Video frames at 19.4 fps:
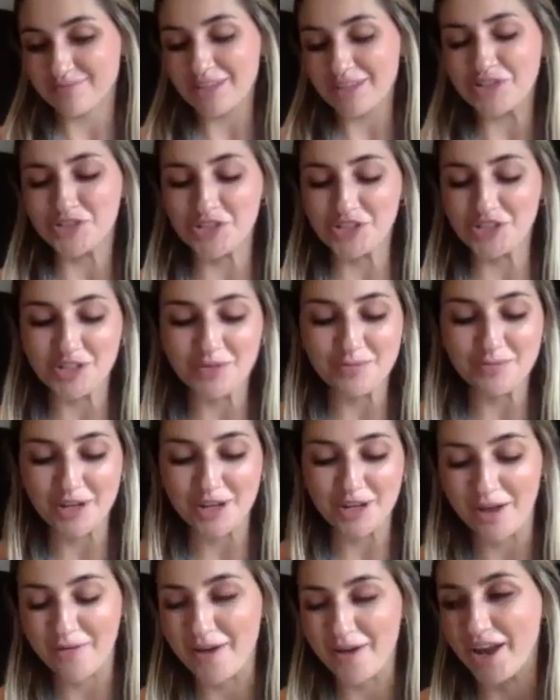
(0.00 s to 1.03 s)
just a
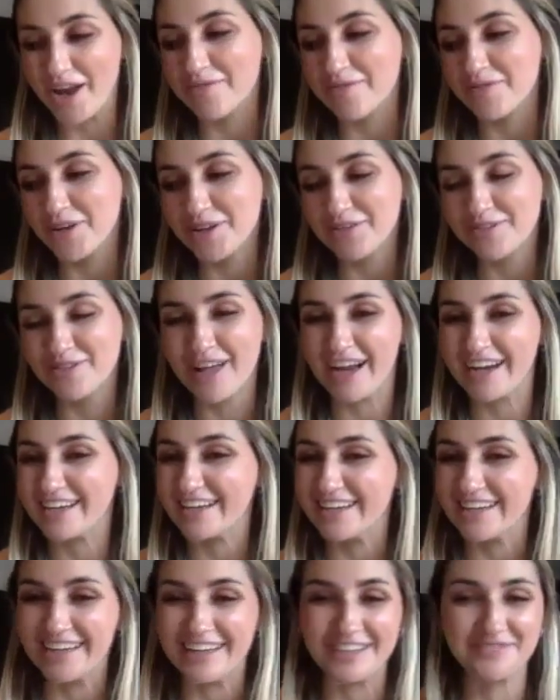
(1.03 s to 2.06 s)
bit of like
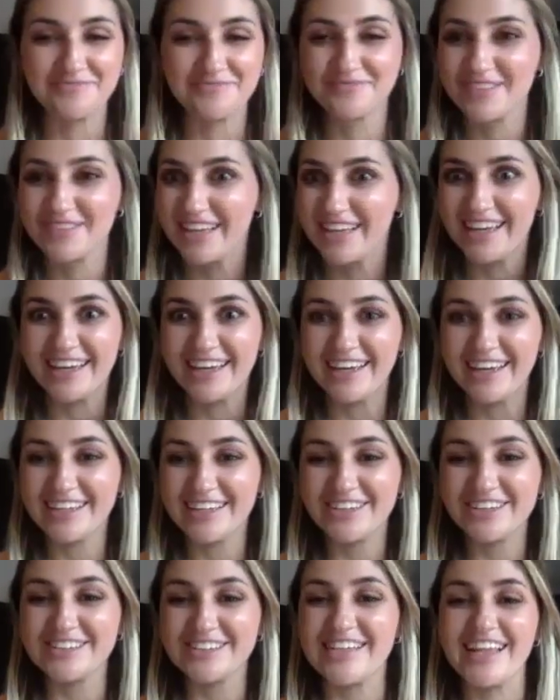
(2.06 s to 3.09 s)

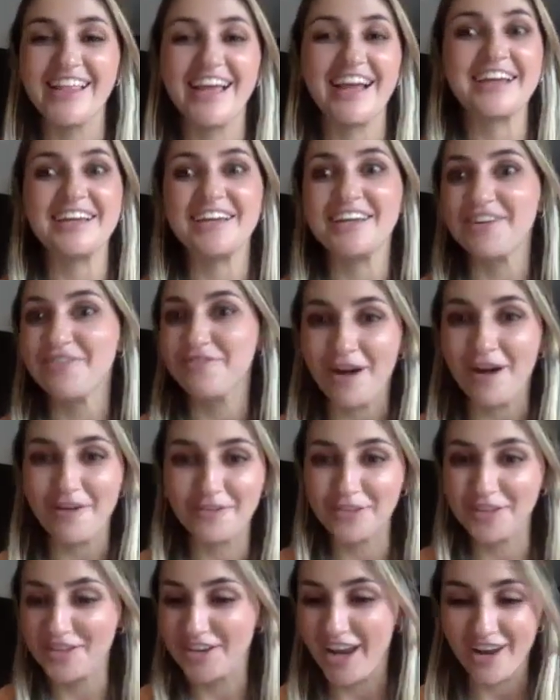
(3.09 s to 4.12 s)
you could say like
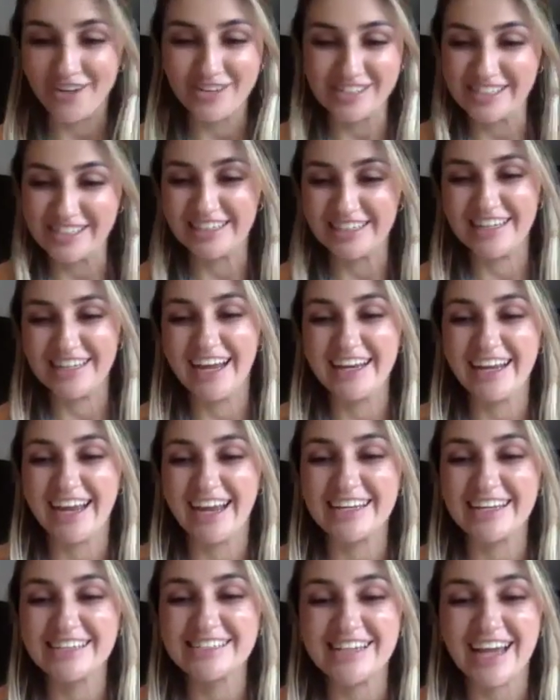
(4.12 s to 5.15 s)
kerfuffle that I was in, I
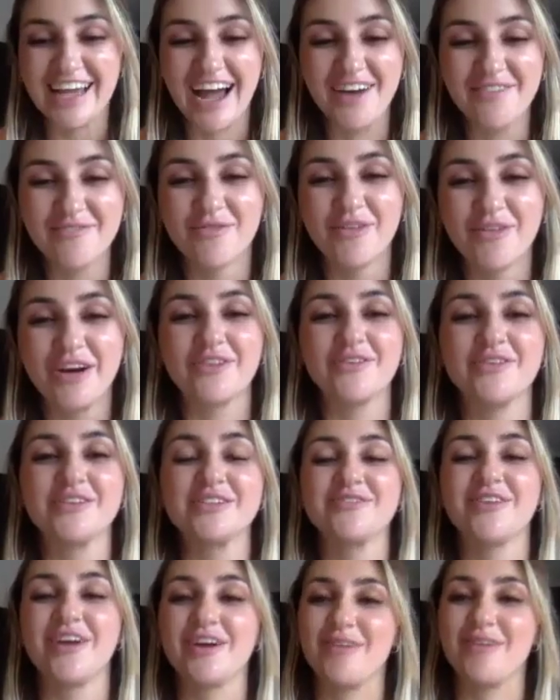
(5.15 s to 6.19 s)
guess, where it was
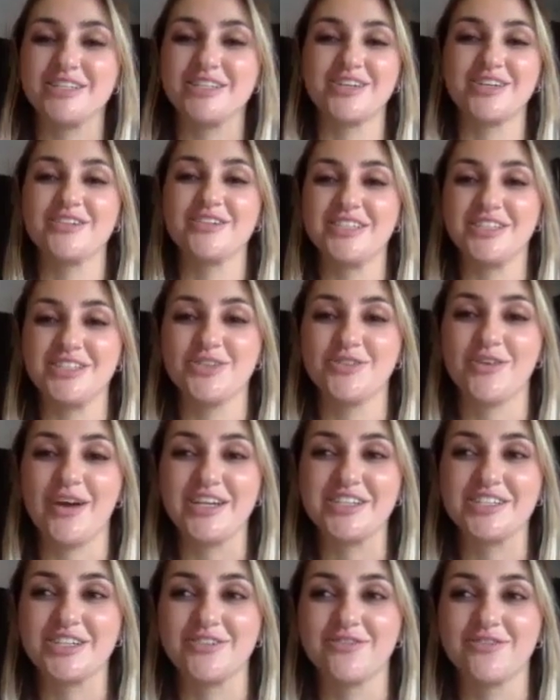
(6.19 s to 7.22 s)
very much so a
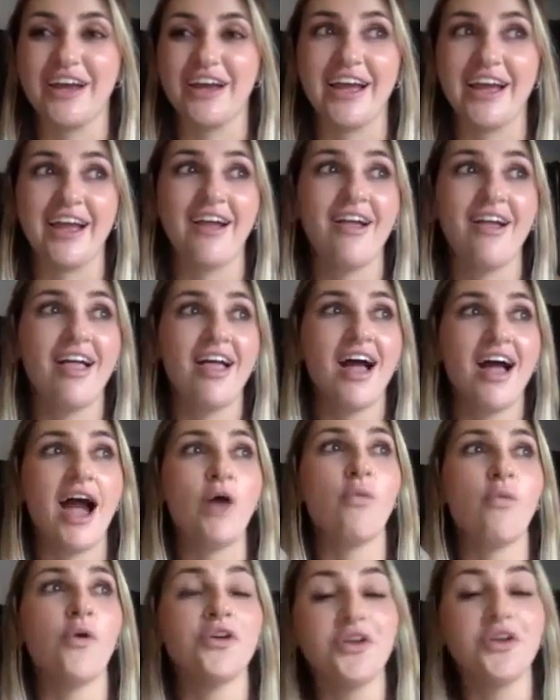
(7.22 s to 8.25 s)
situation where I
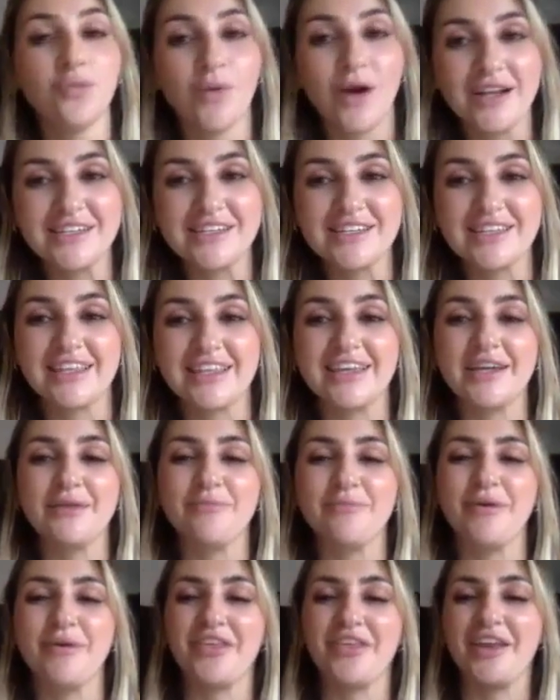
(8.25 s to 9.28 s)
wanted one thing,
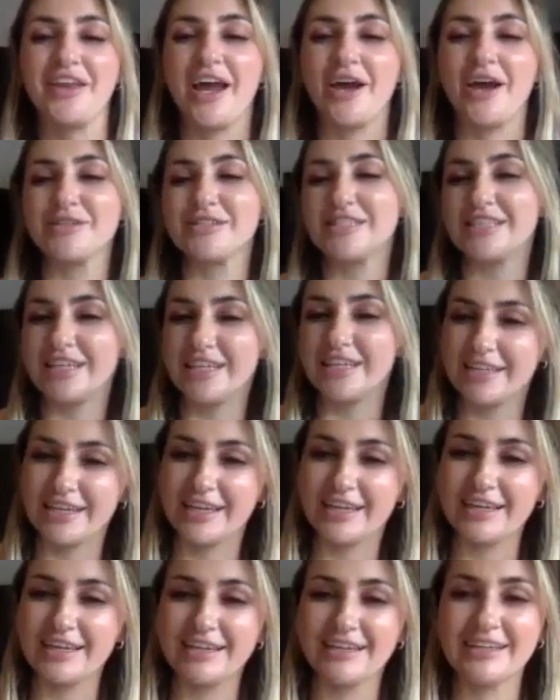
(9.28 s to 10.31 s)
but then I was
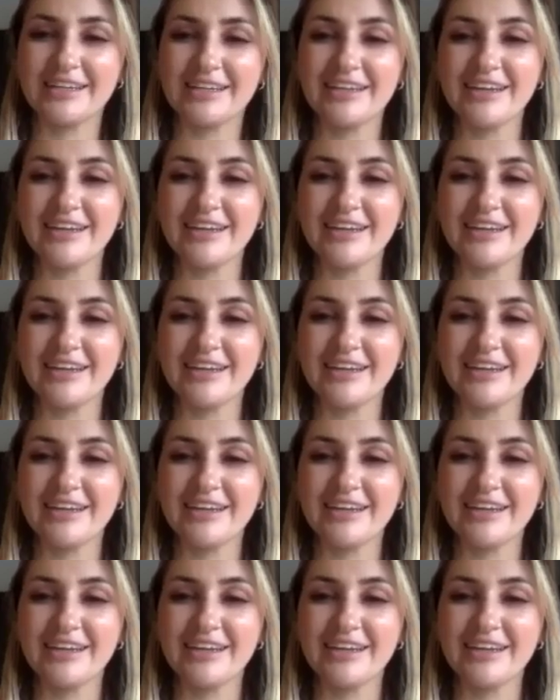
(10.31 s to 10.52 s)
thinking,